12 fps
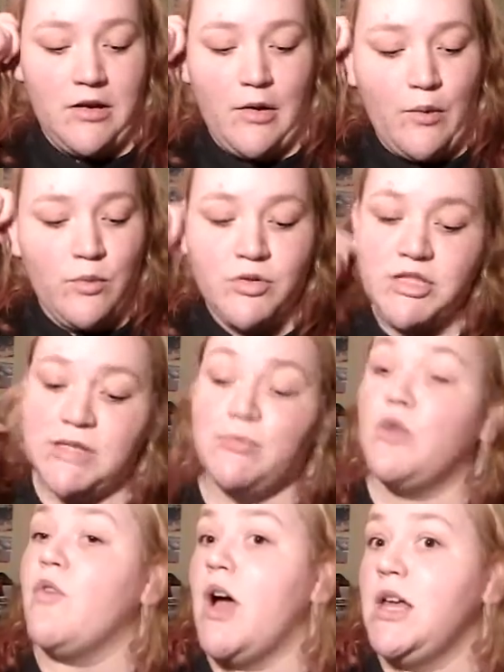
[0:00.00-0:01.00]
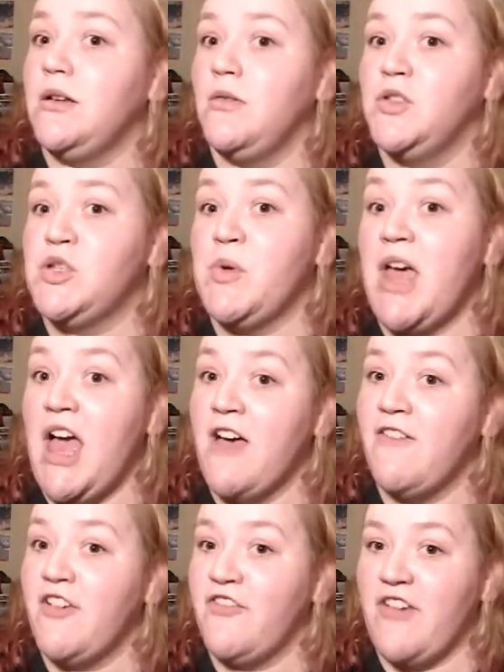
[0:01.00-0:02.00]
we'll just move on. So we
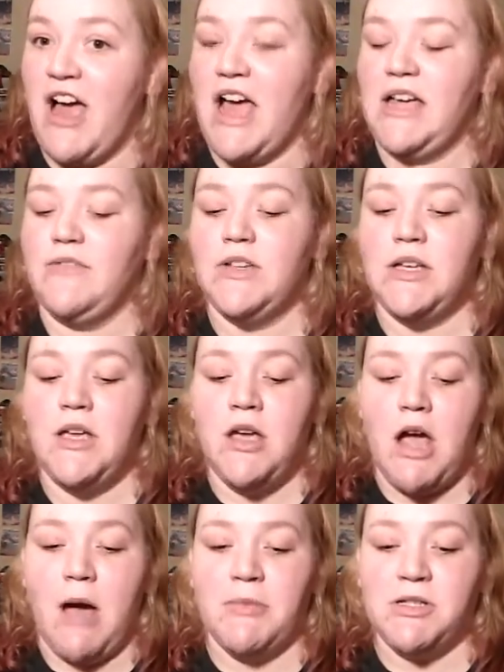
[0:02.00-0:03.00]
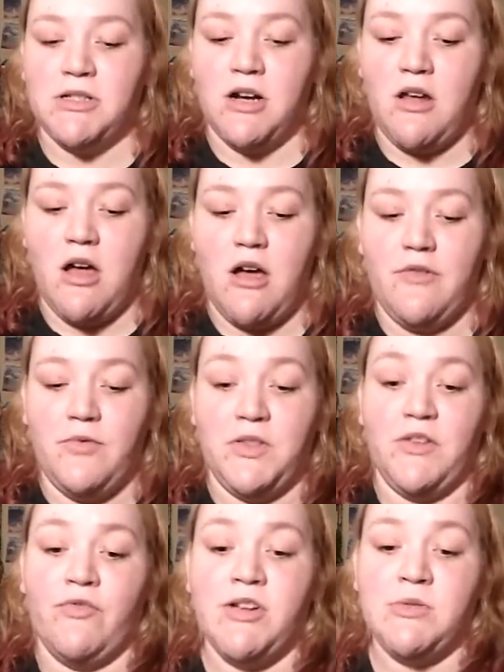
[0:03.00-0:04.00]
have 5. I'm going to start off with
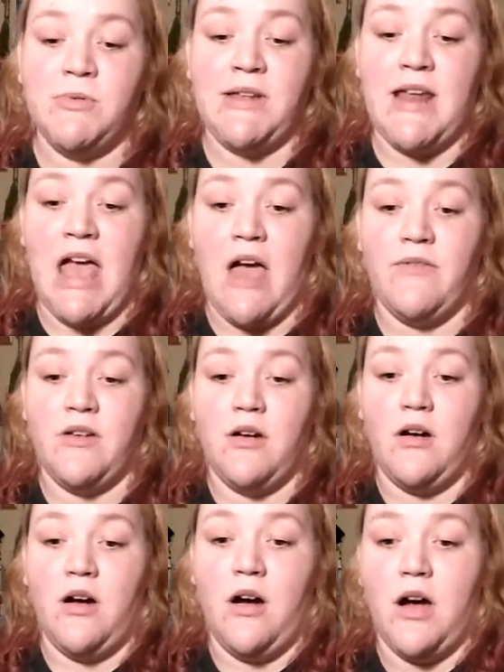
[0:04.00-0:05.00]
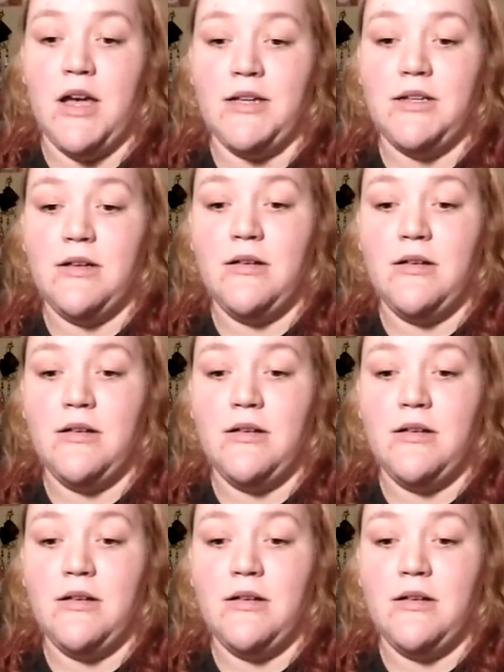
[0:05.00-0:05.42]
the first one that I have on